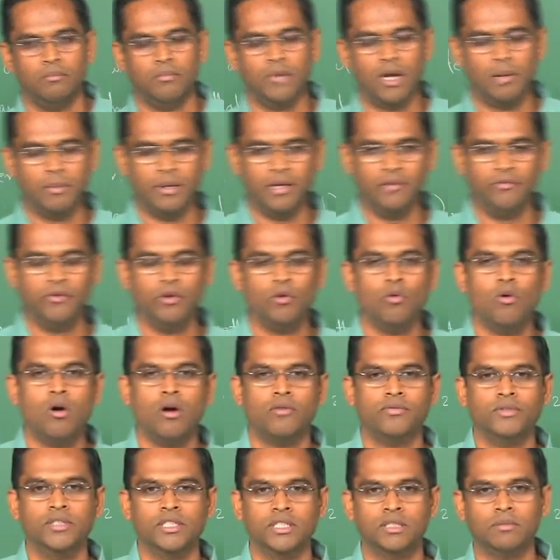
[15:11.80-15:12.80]
view
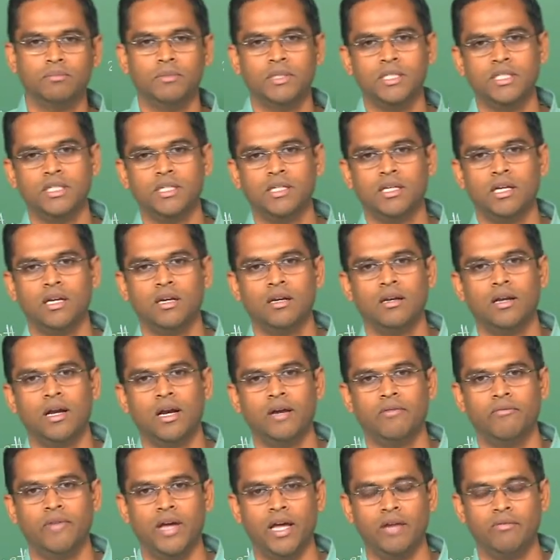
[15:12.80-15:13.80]
of this material,
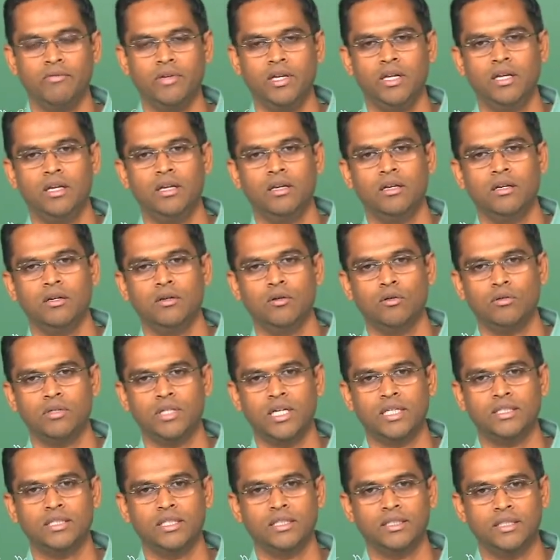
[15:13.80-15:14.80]
and where we looked
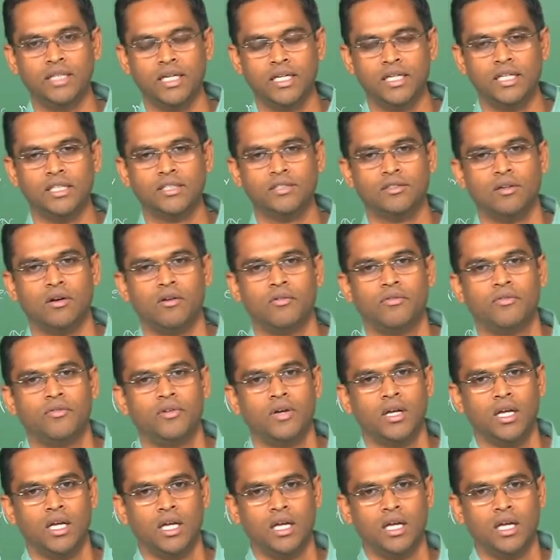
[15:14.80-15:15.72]
at the thickness of